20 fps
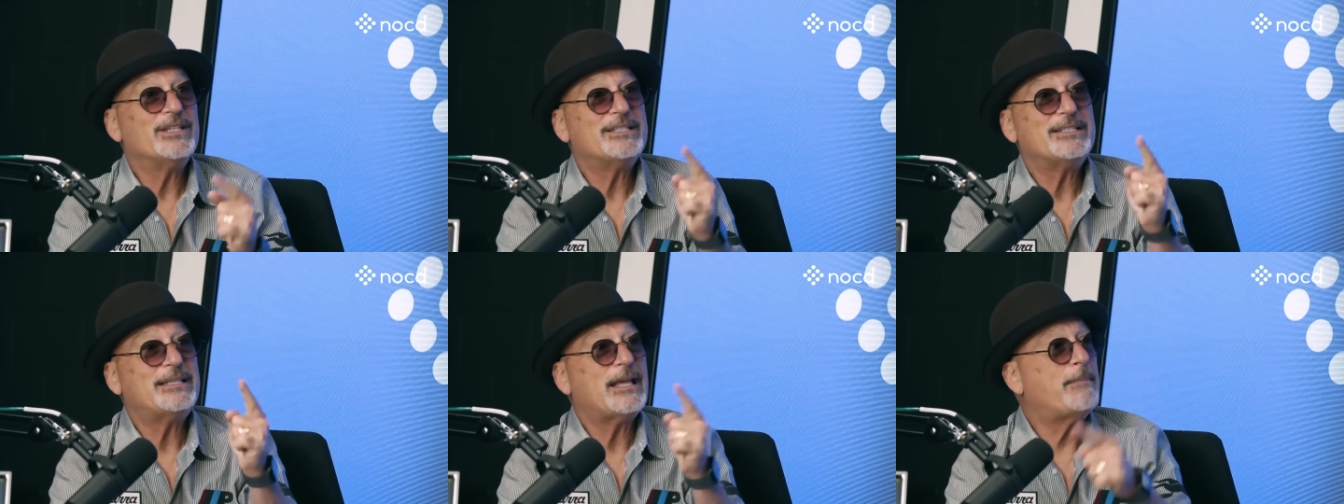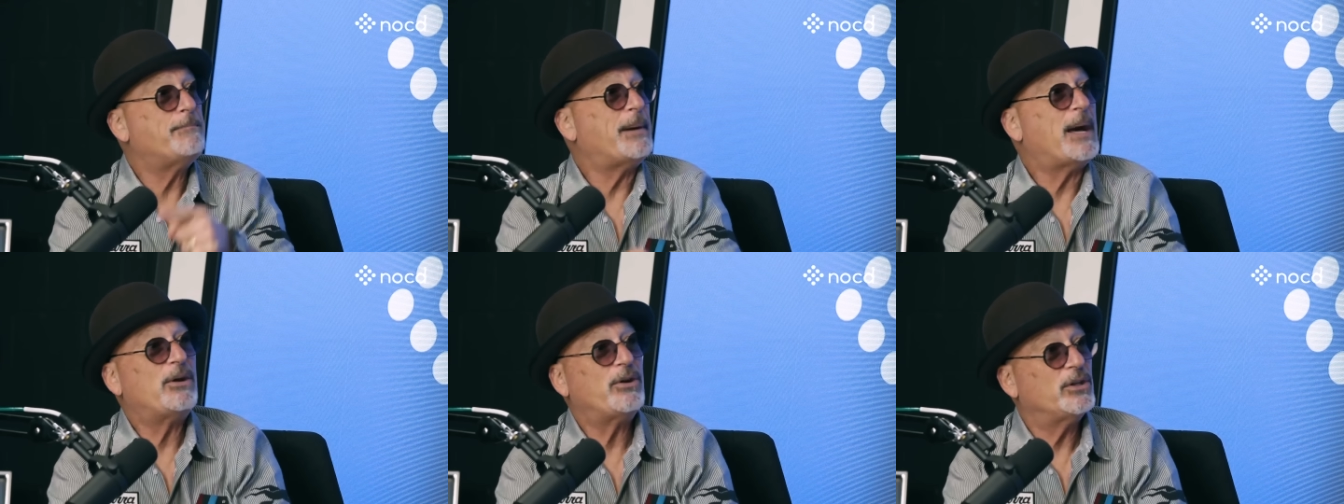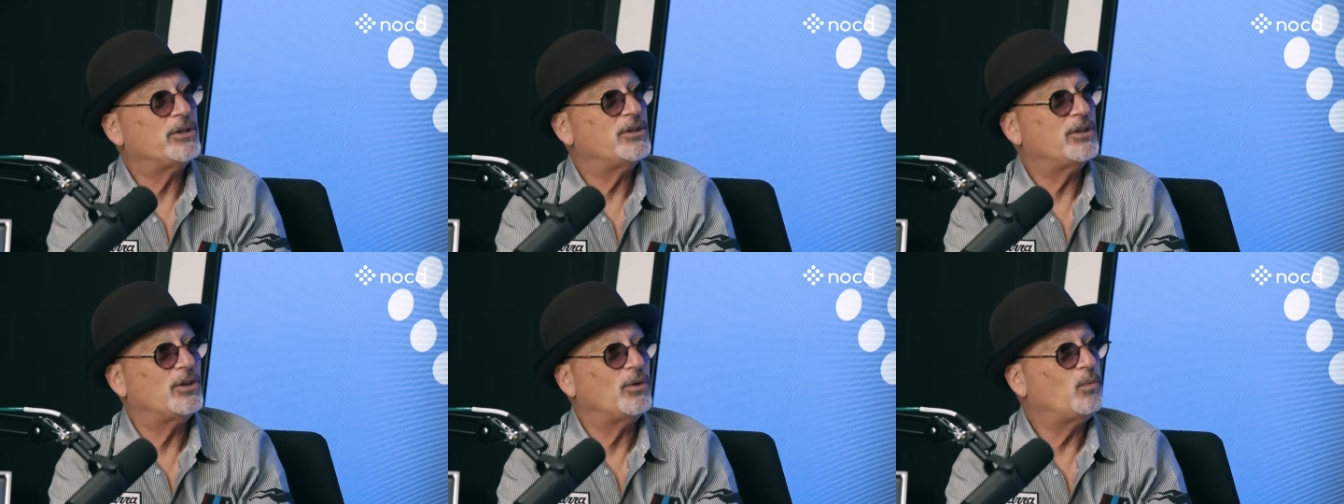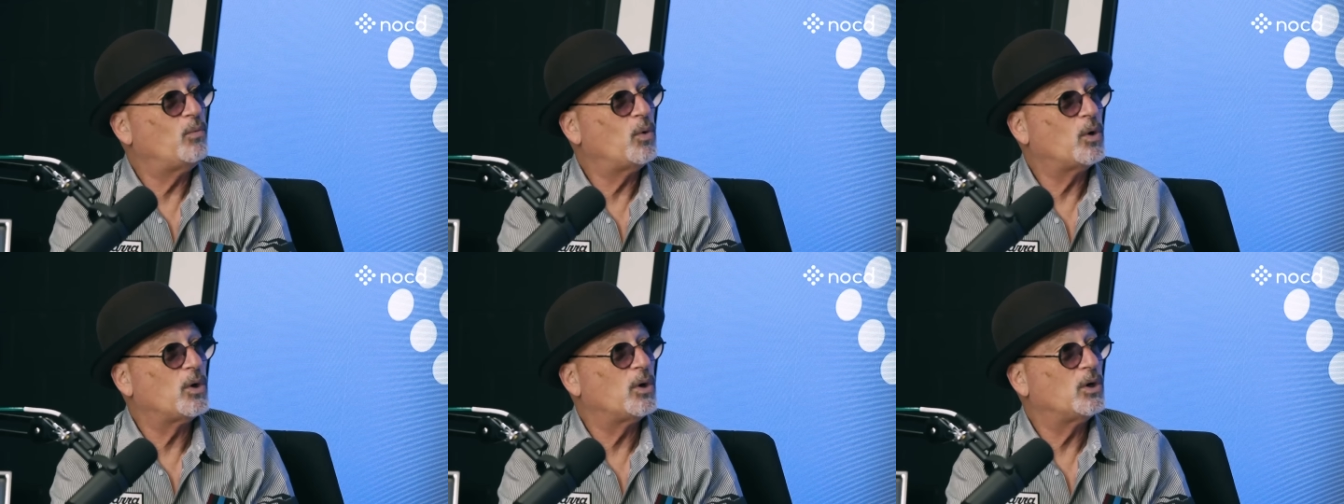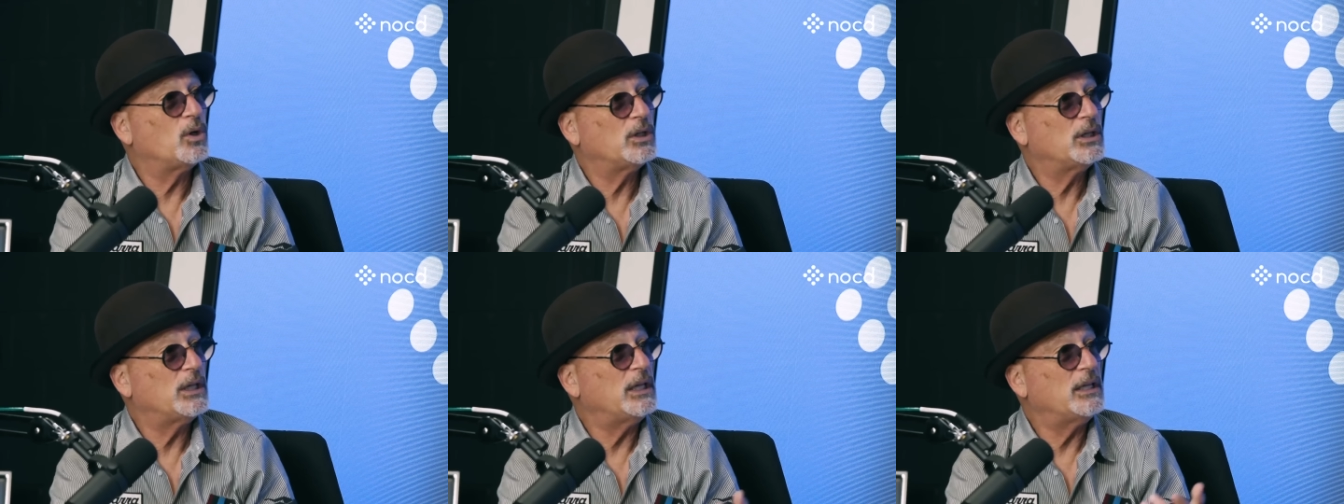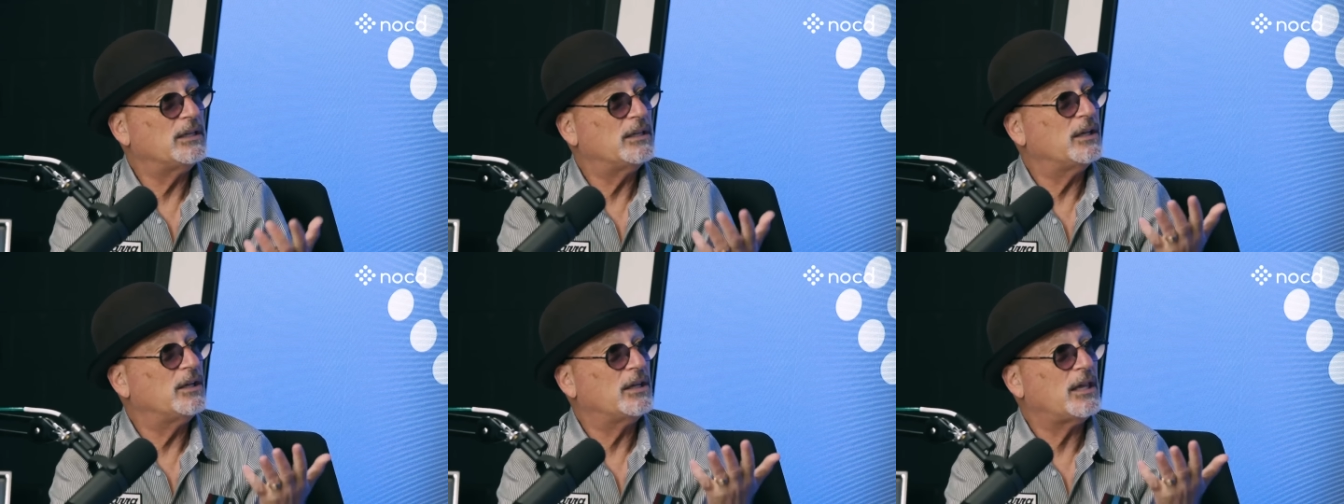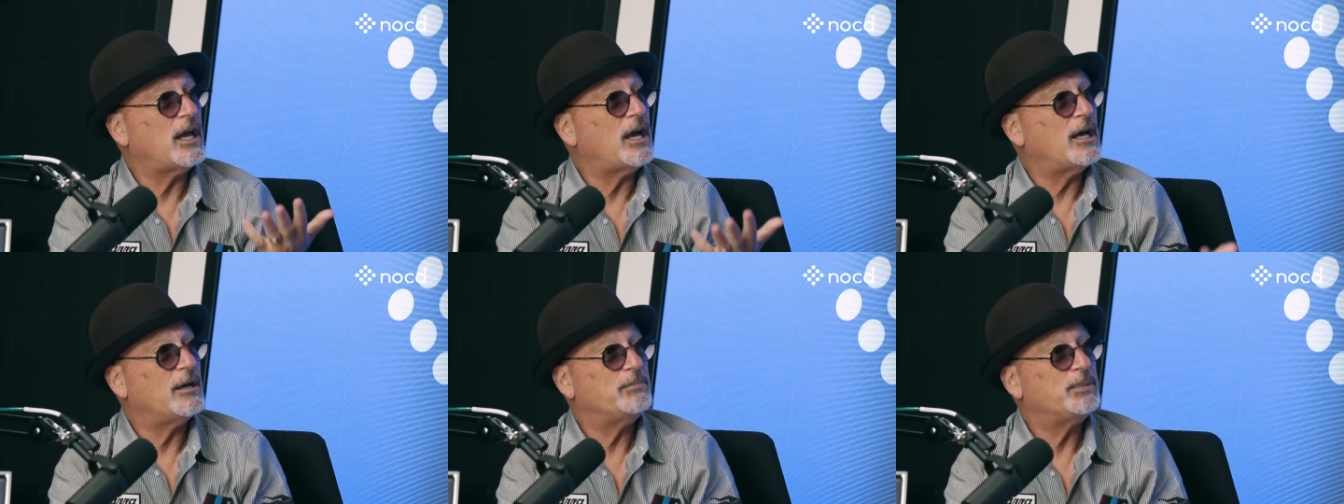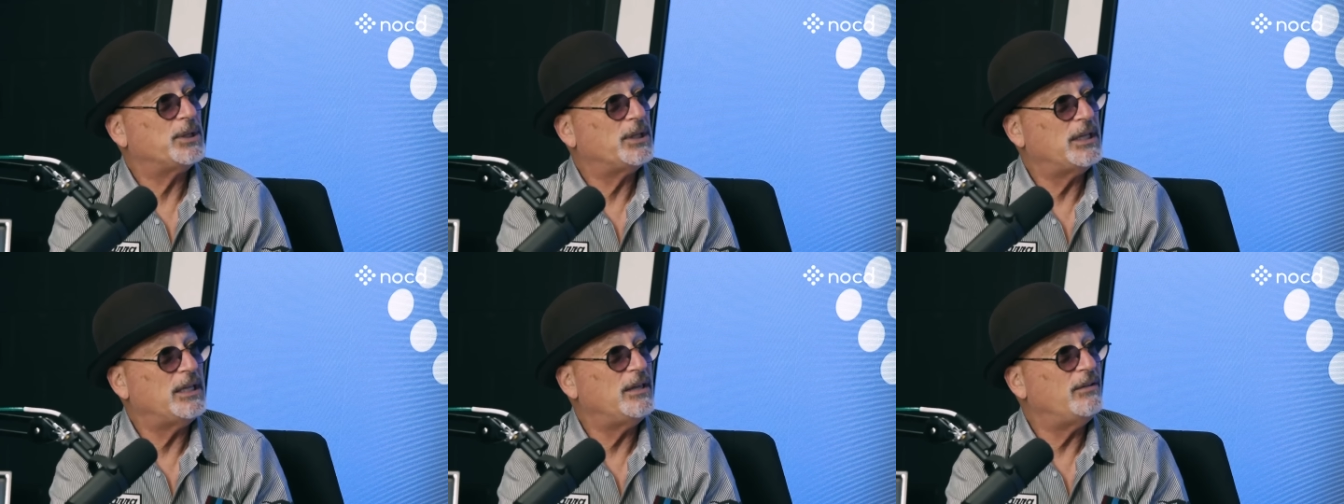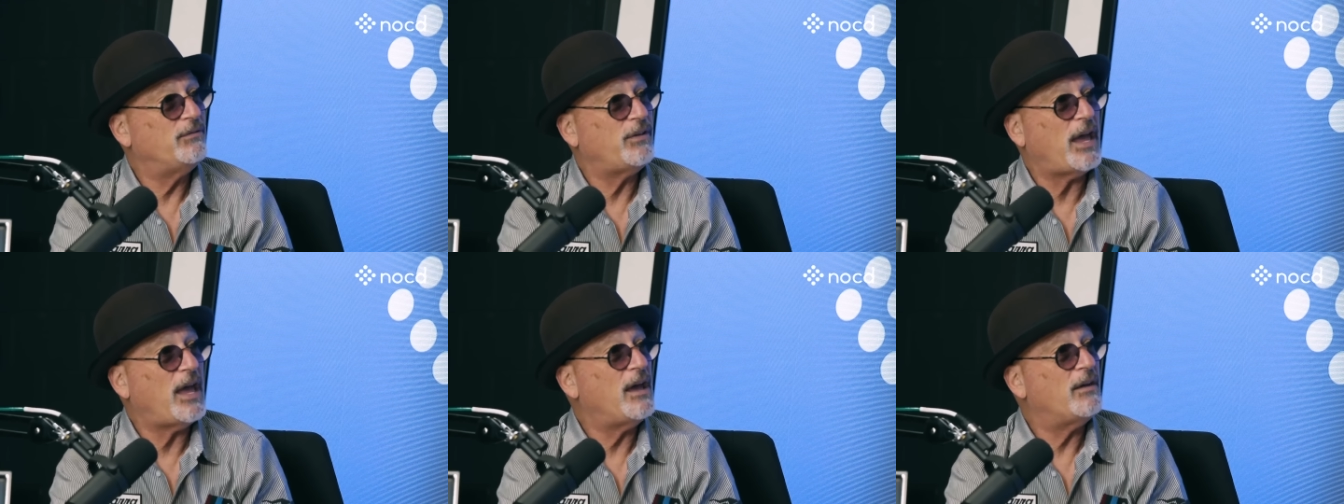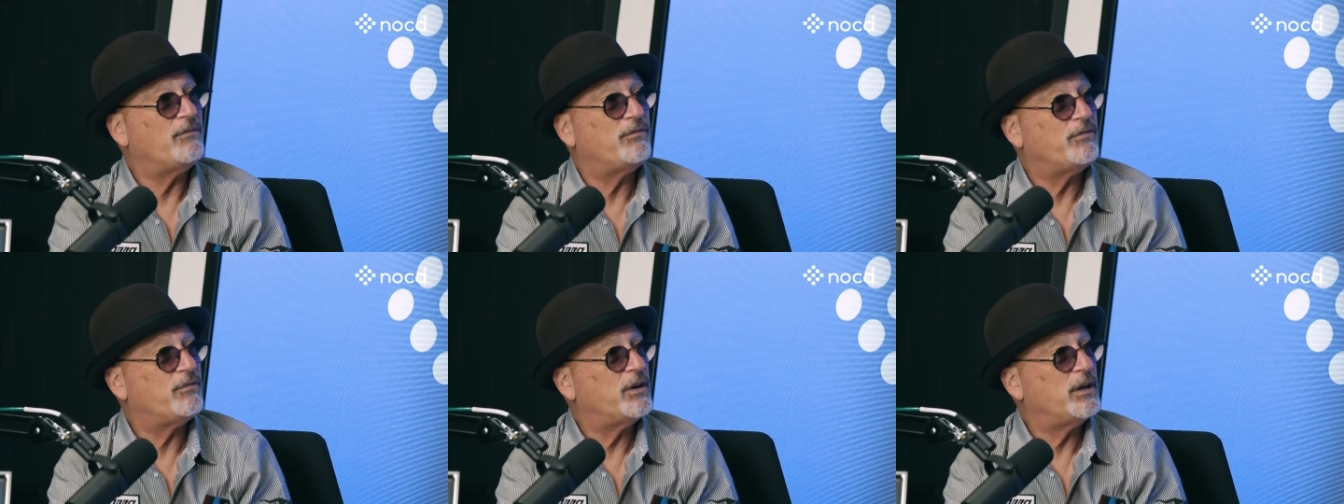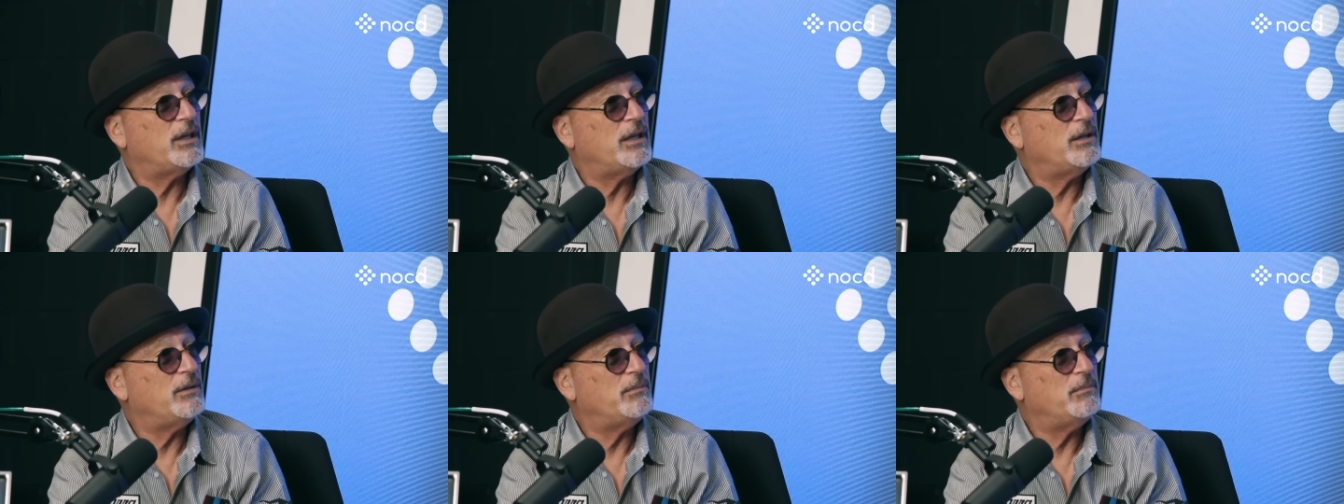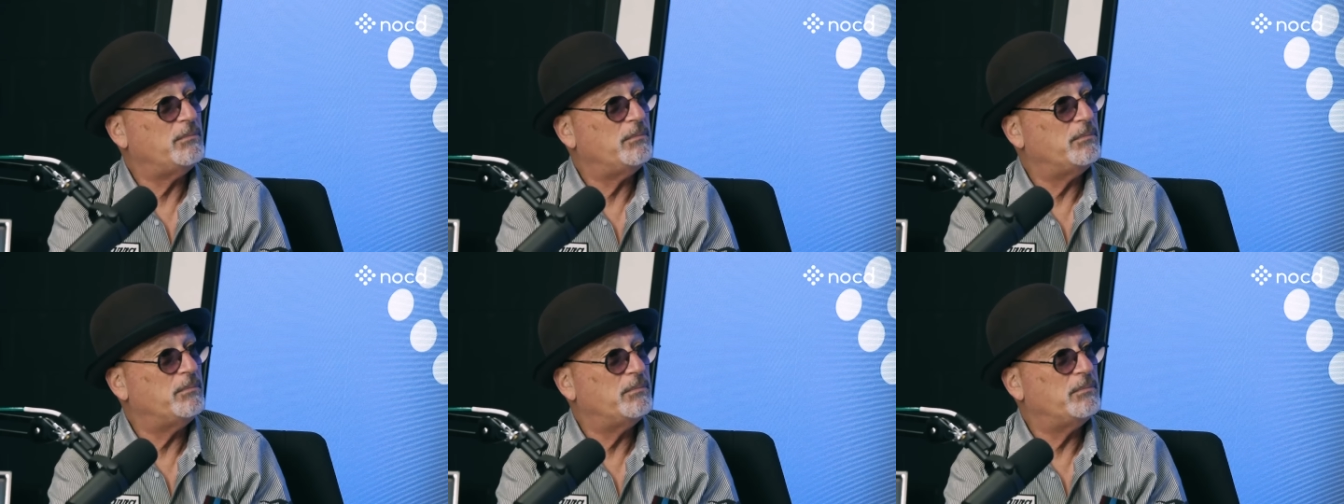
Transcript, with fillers: step out into the world until I believe every